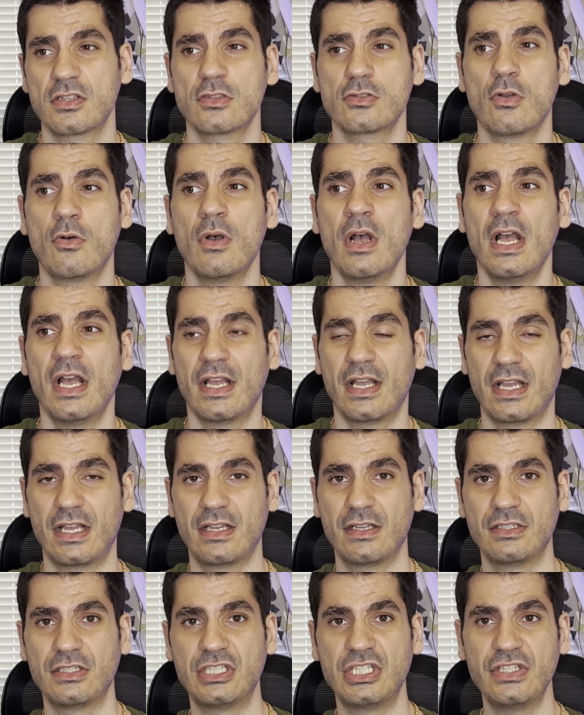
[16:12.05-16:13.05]
So
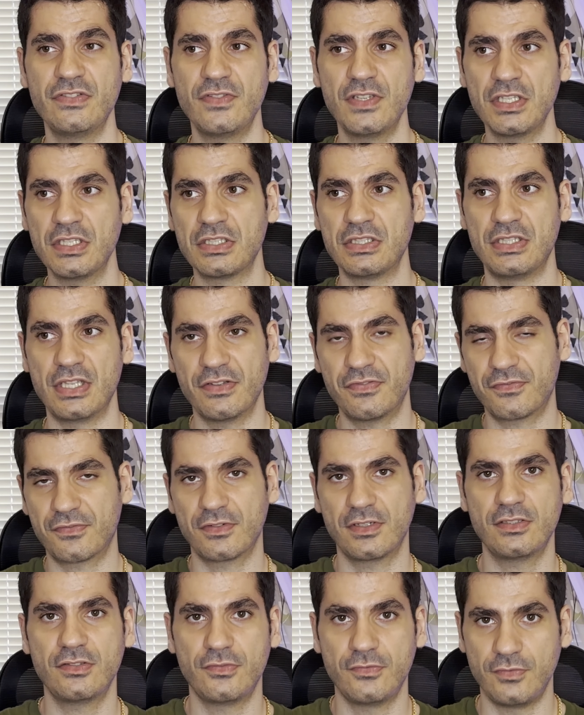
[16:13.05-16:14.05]
giving
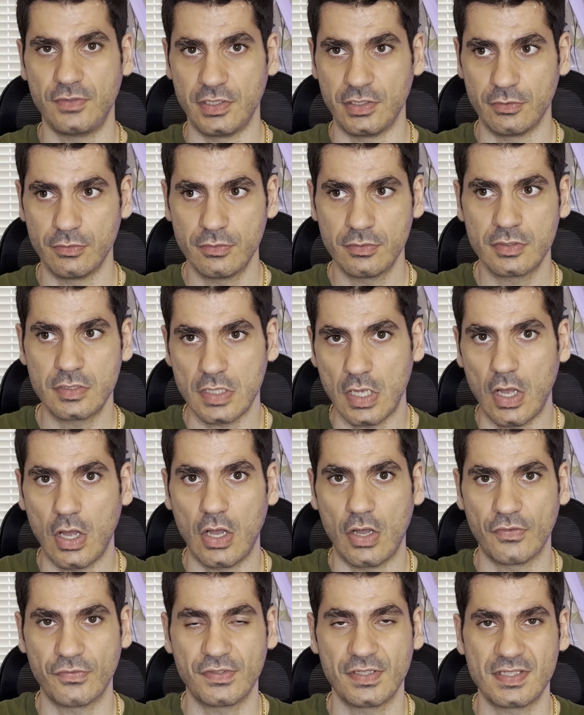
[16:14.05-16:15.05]
different views
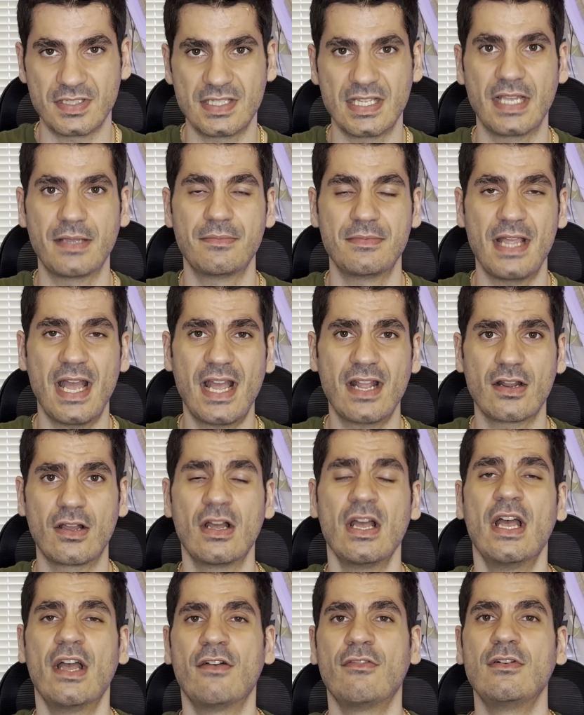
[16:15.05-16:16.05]
of the same data
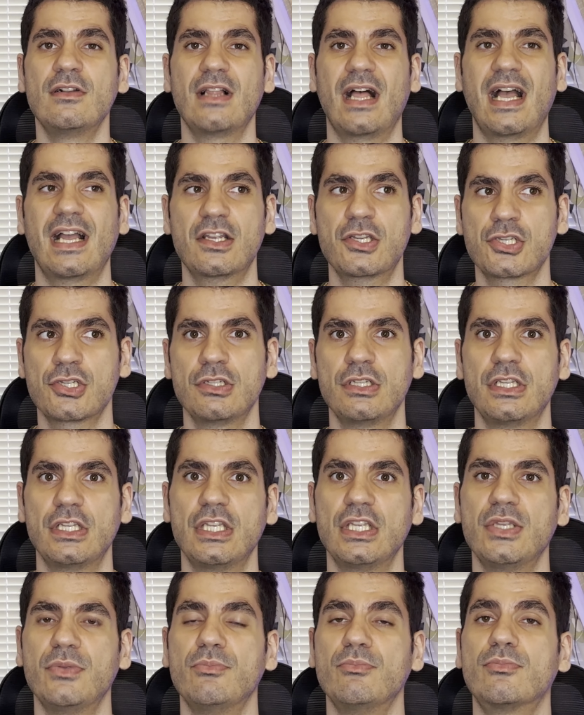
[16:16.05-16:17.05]
will actually
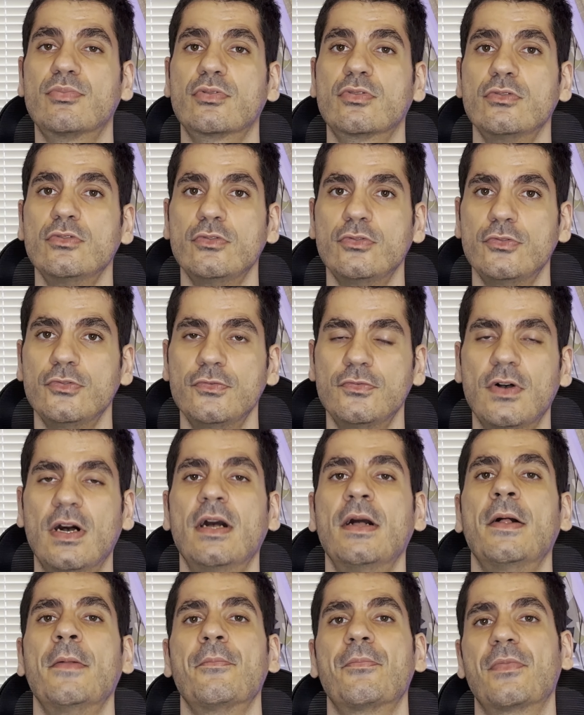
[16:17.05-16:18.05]
improve
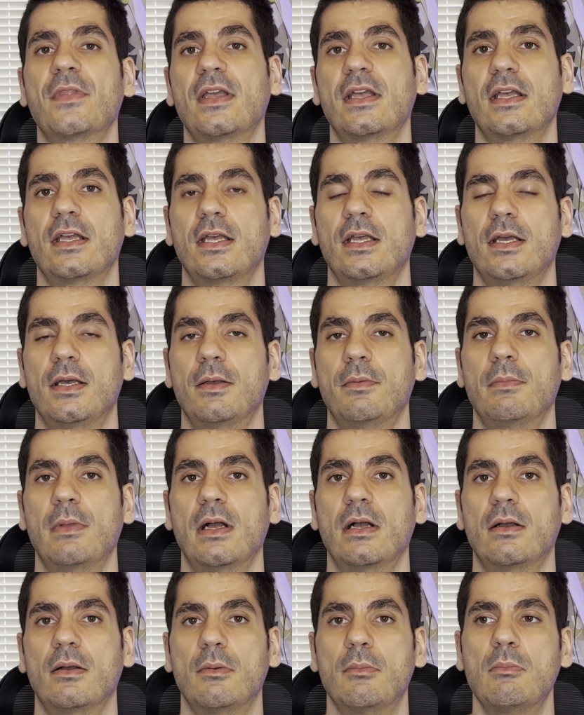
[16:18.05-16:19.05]

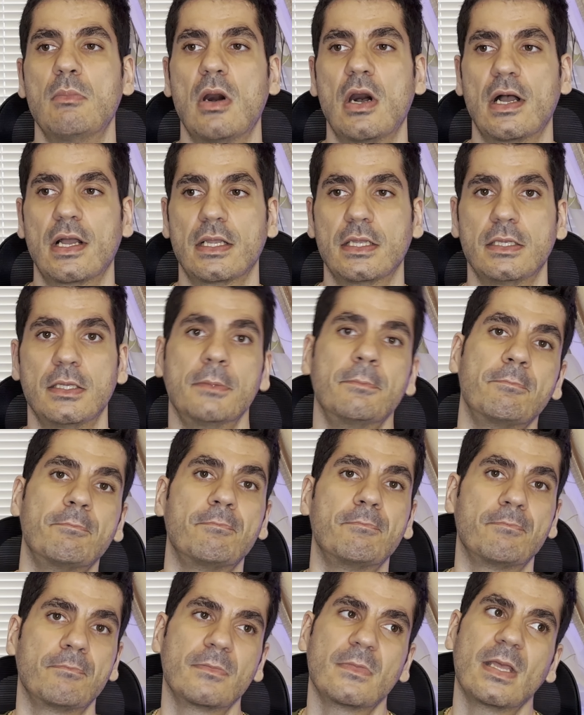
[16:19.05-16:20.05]
my
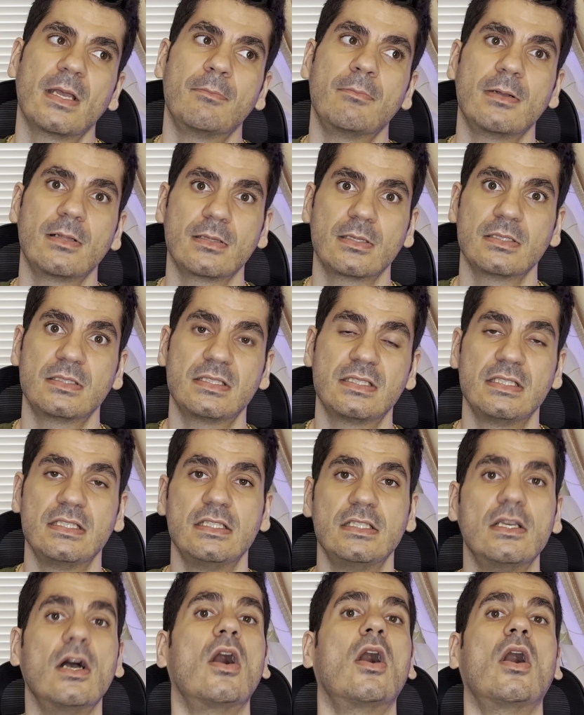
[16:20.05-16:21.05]

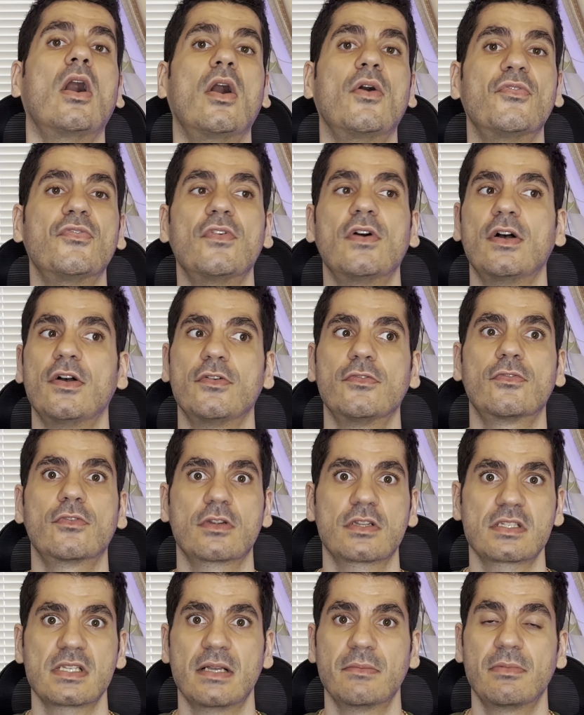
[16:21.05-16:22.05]
ability of for
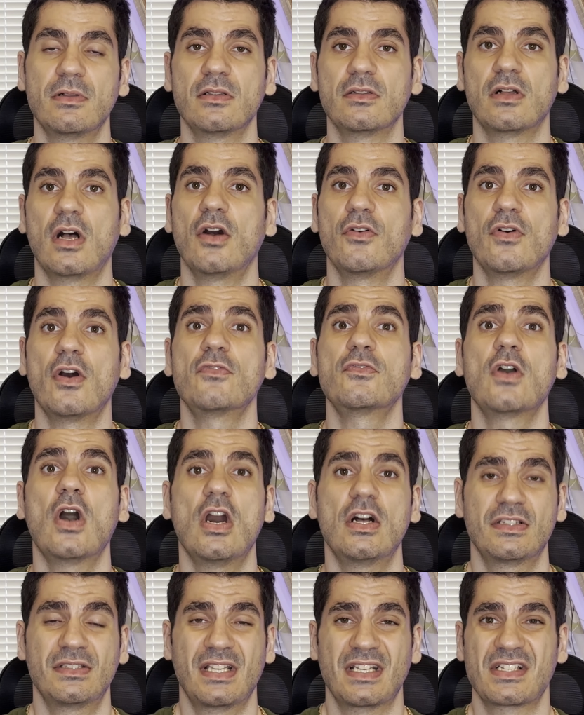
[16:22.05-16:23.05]
example of
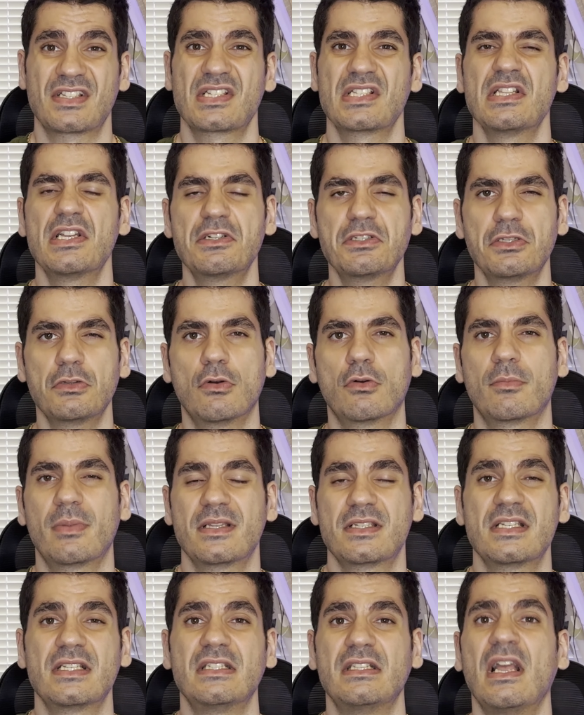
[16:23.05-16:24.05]
context learning, or
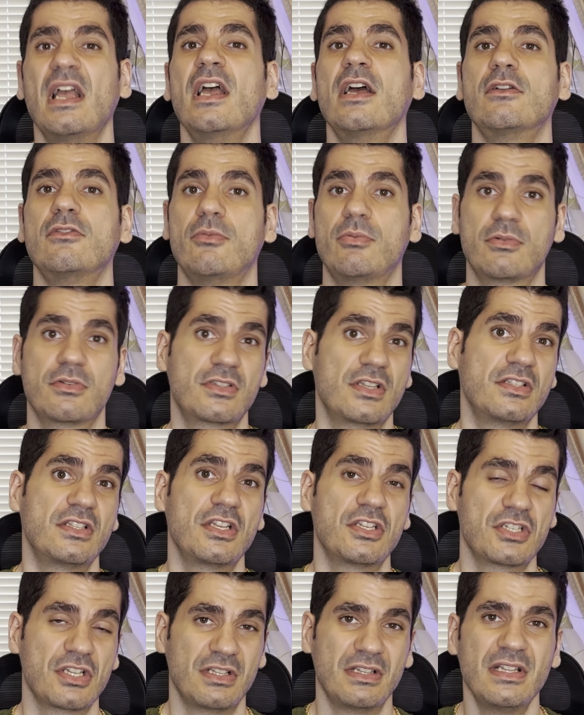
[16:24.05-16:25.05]
basically
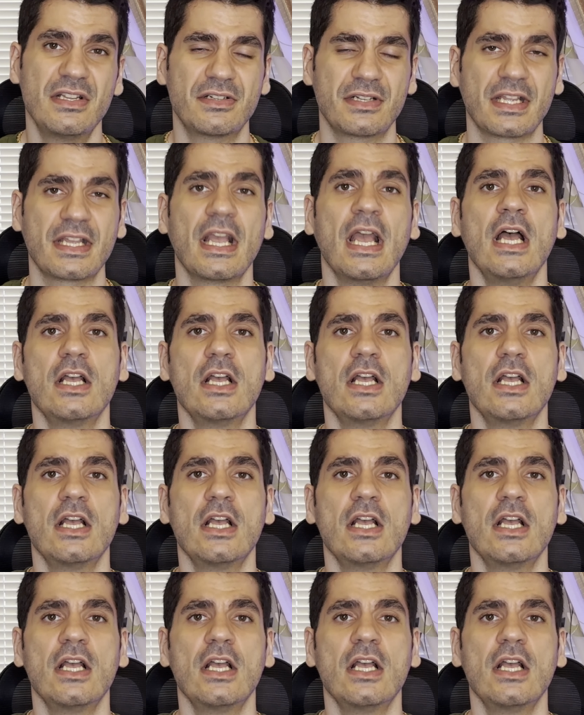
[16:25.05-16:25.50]
representation learning.